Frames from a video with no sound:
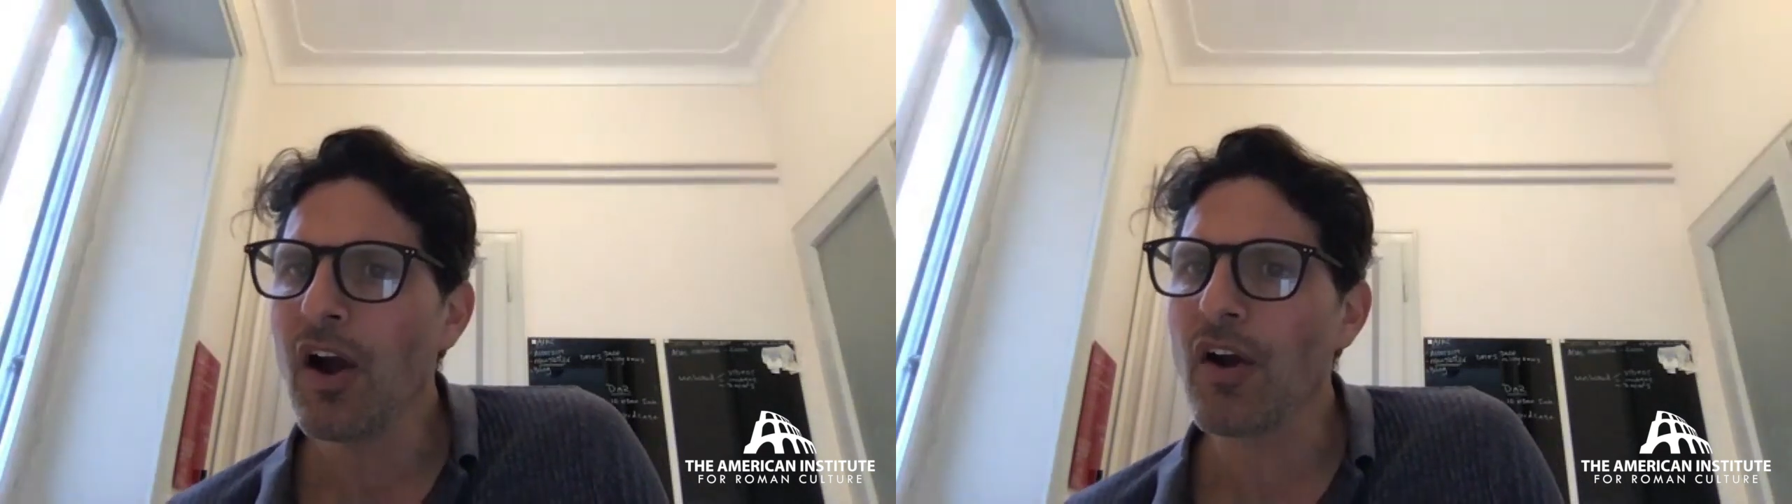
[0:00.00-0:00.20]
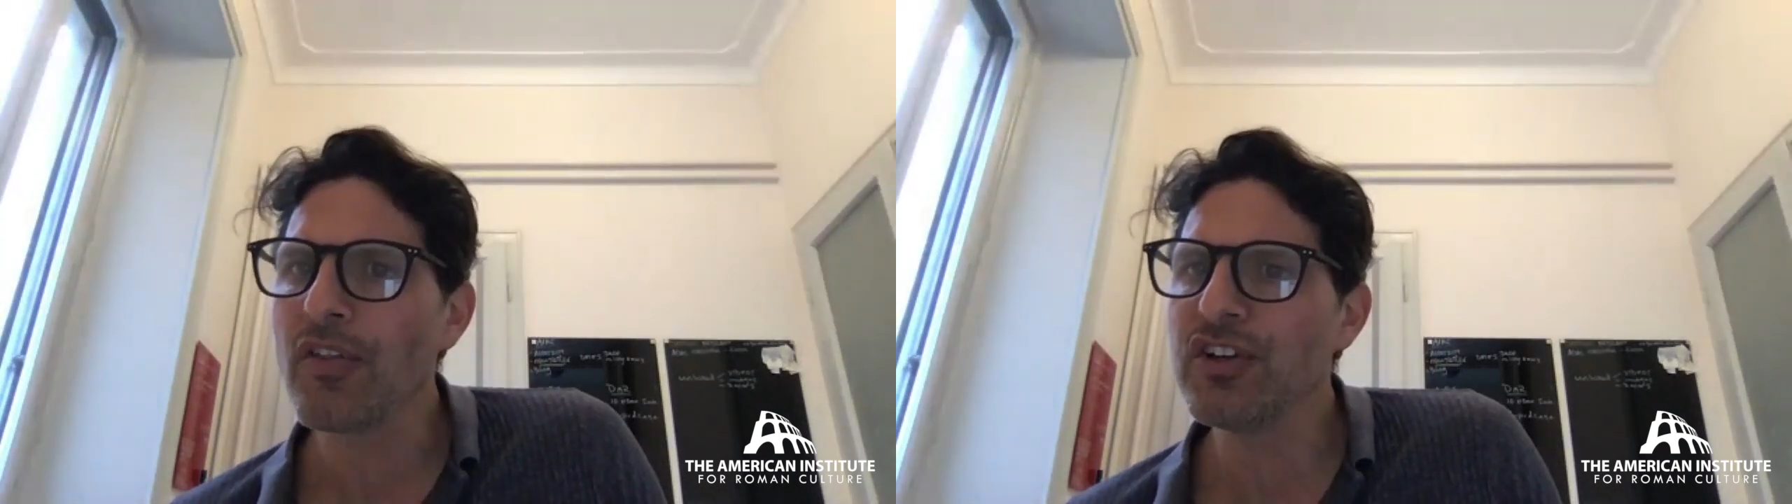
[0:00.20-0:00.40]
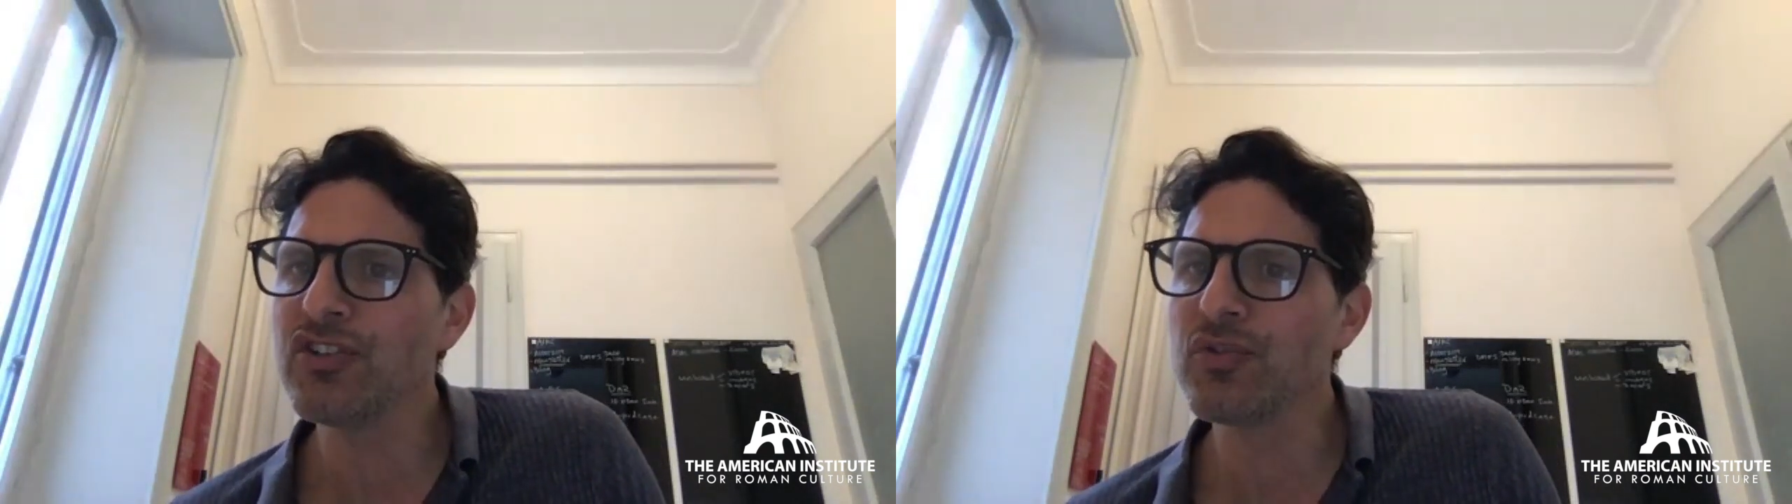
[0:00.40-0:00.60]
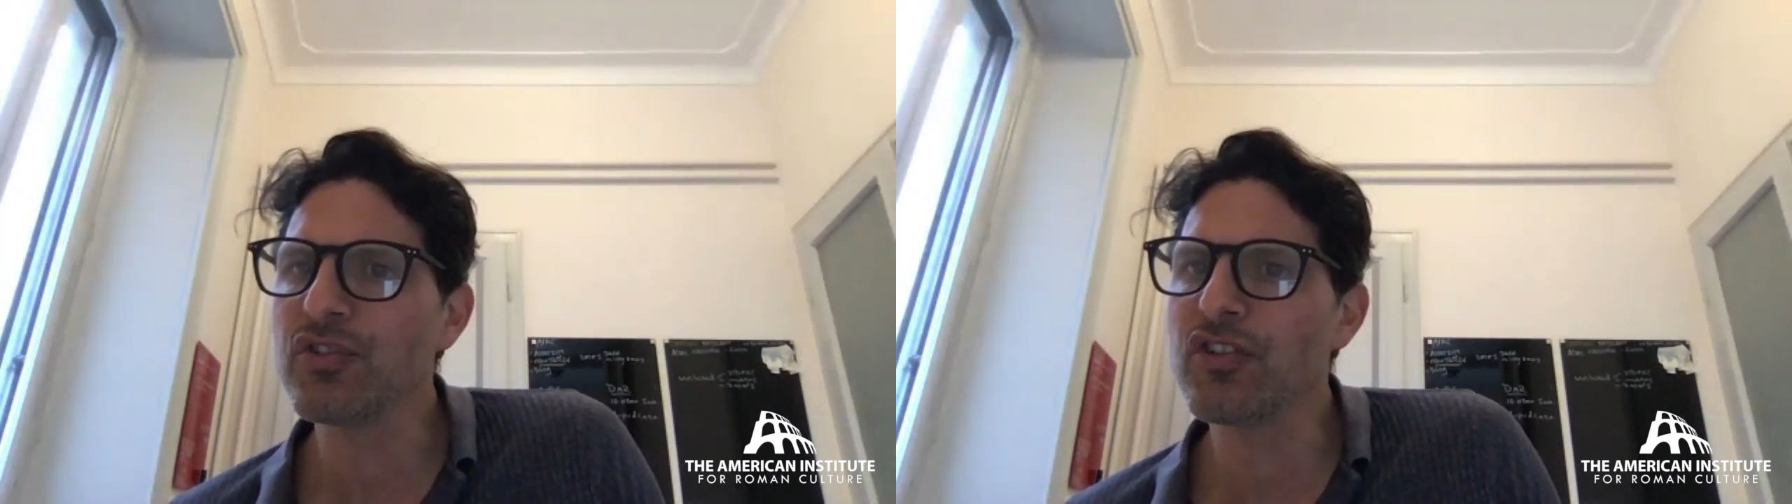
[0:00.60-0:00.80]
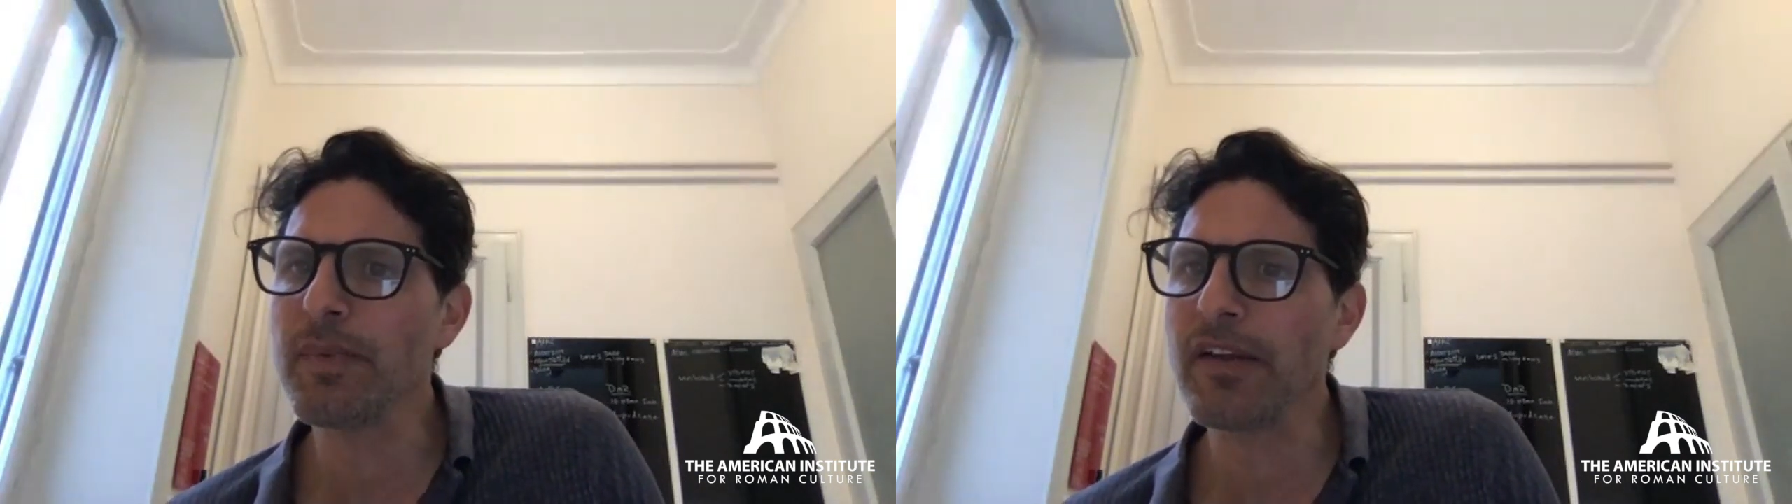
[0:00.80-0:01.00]
Are the good
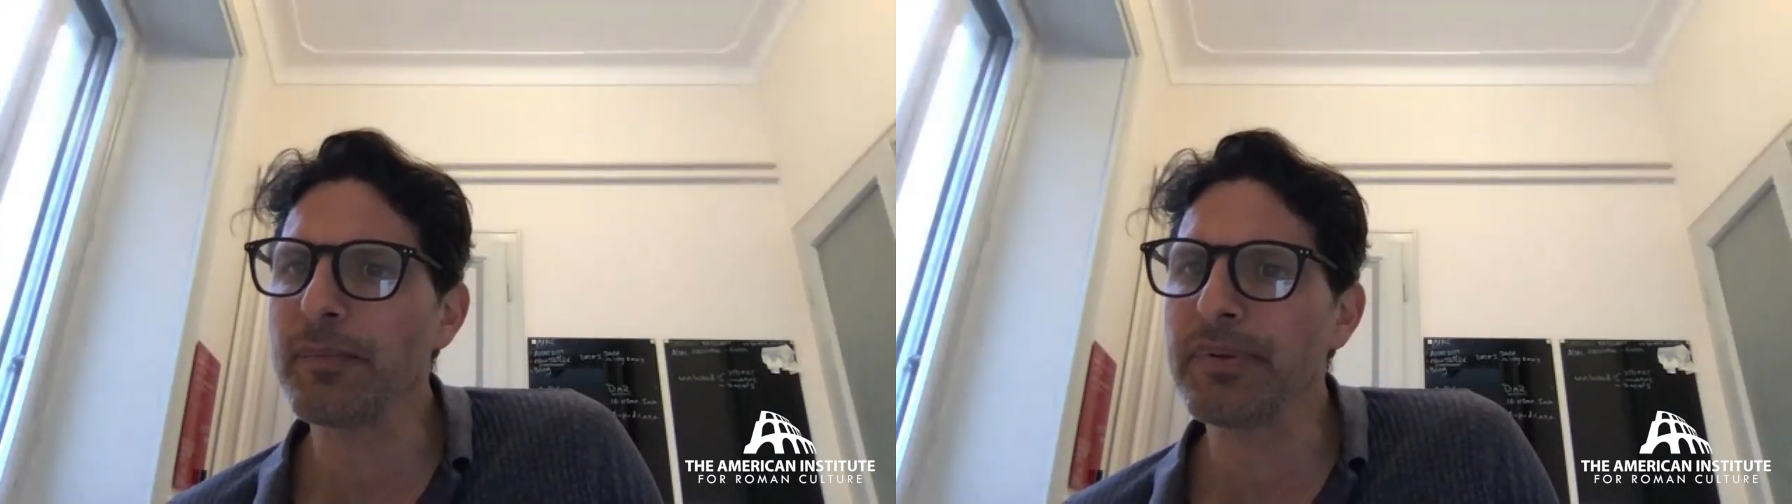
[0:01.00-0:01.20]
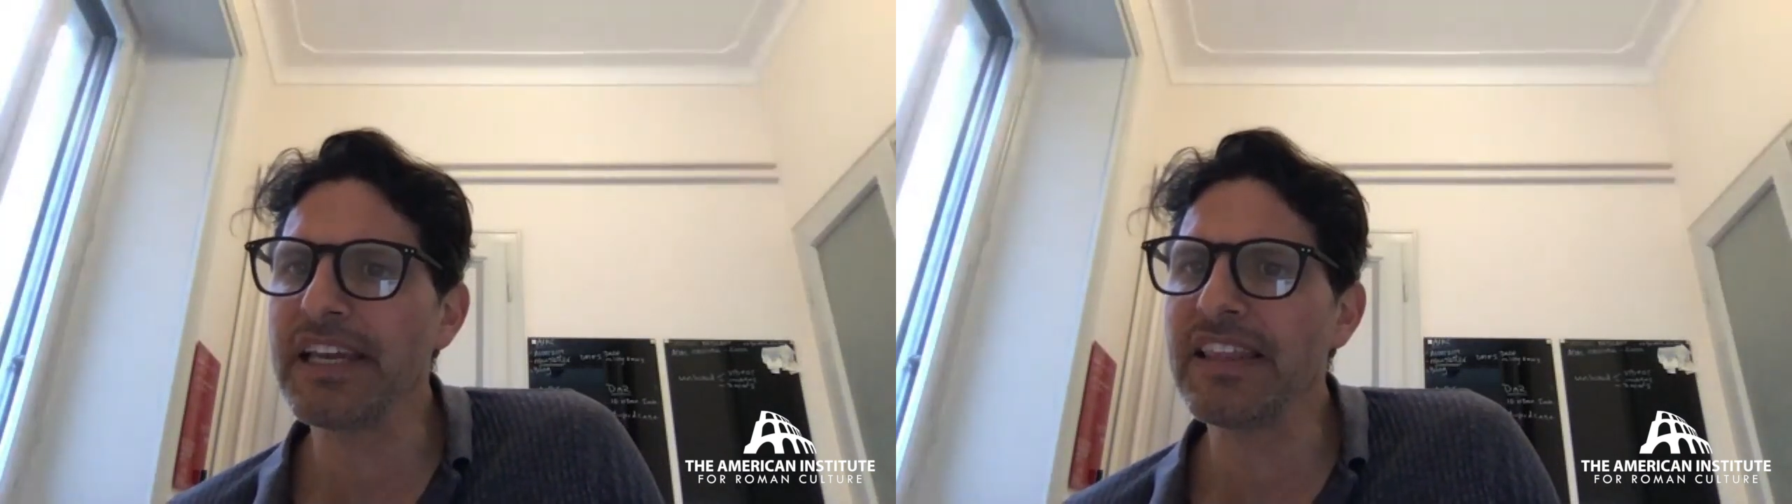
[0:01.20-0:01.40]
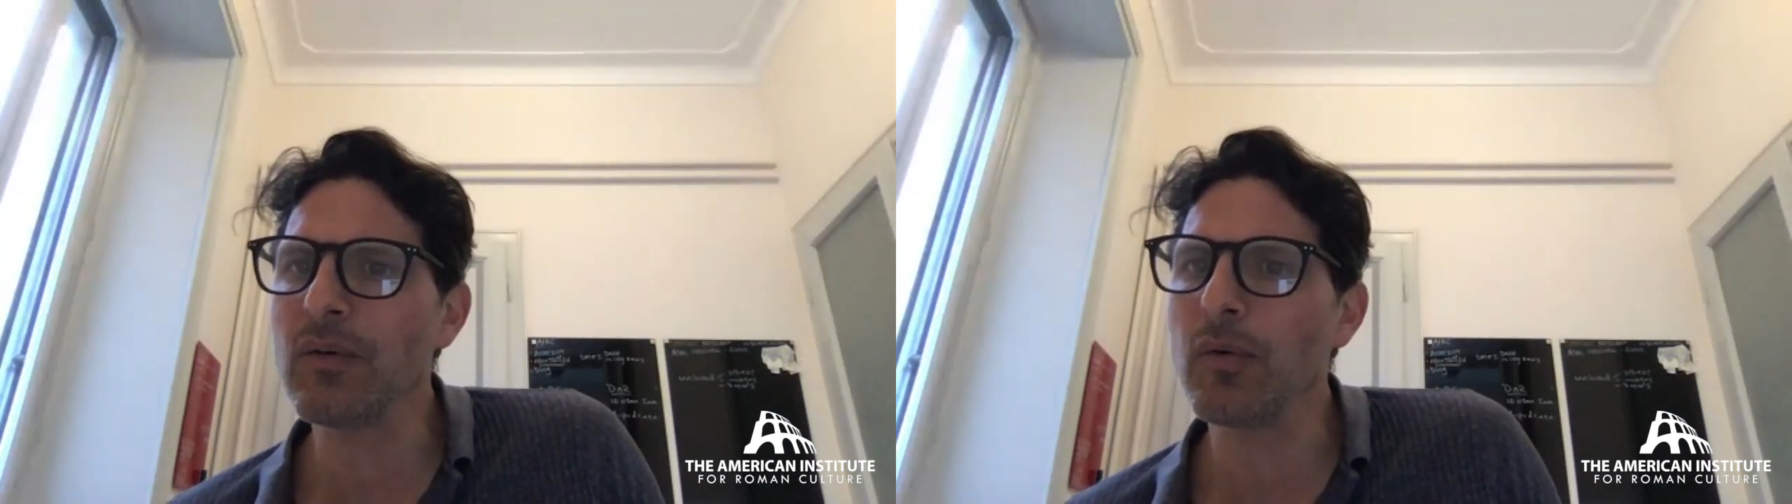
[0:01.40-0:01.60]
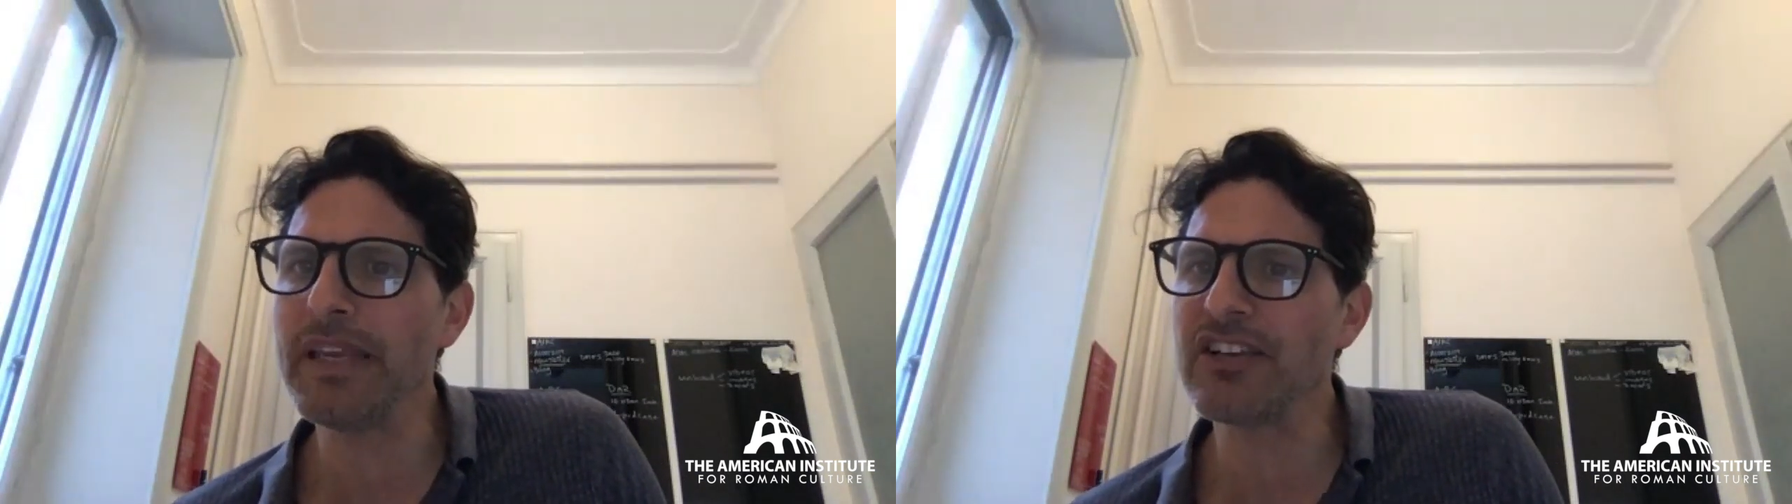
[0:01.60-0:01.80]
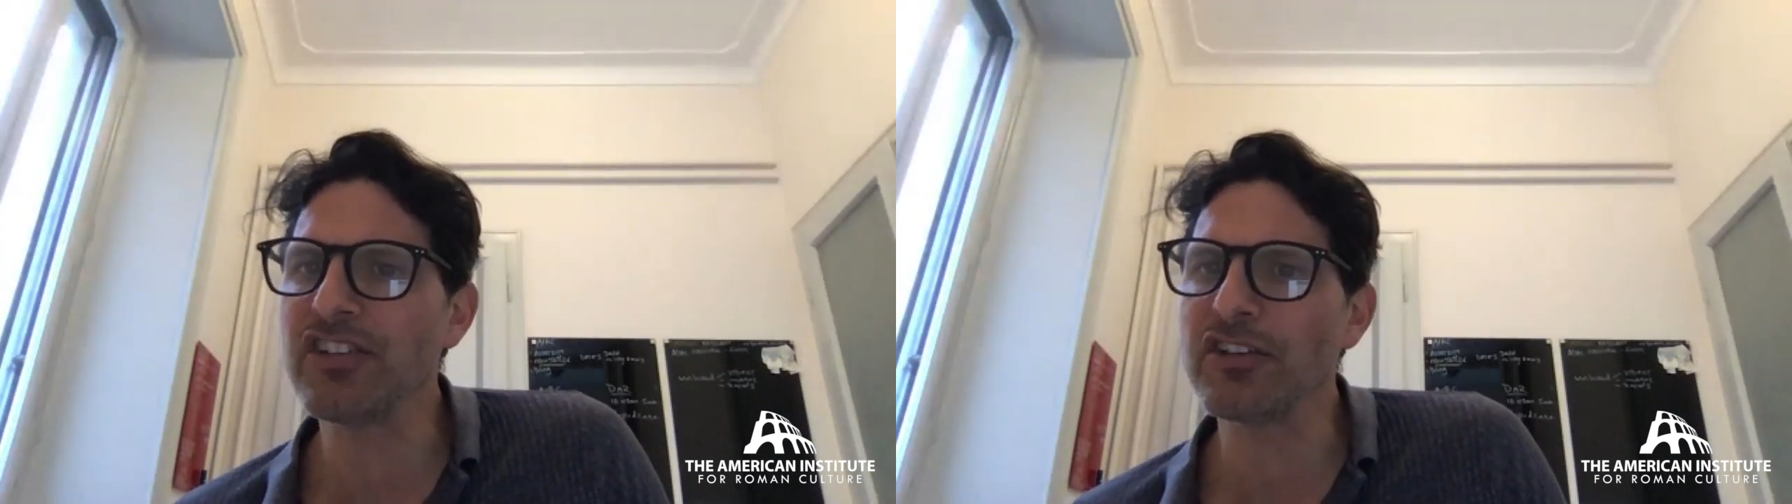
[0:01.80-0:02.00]
sources about the plague that will
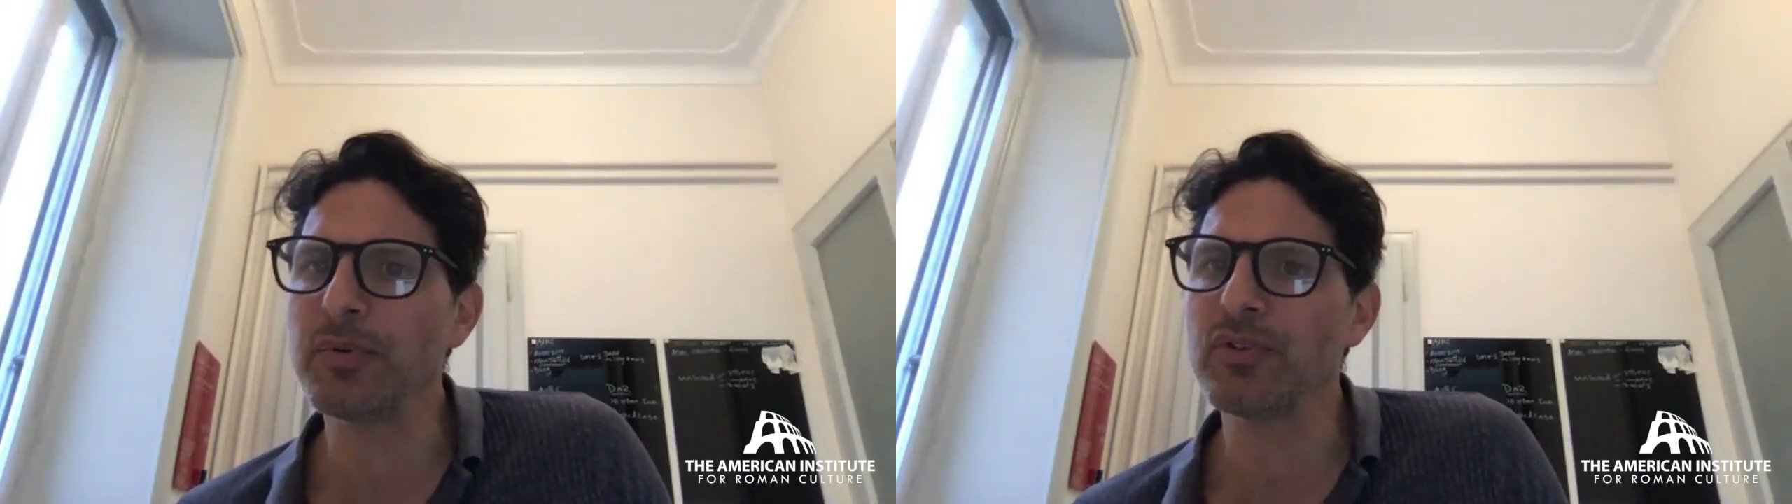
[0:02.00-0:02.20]
be accessible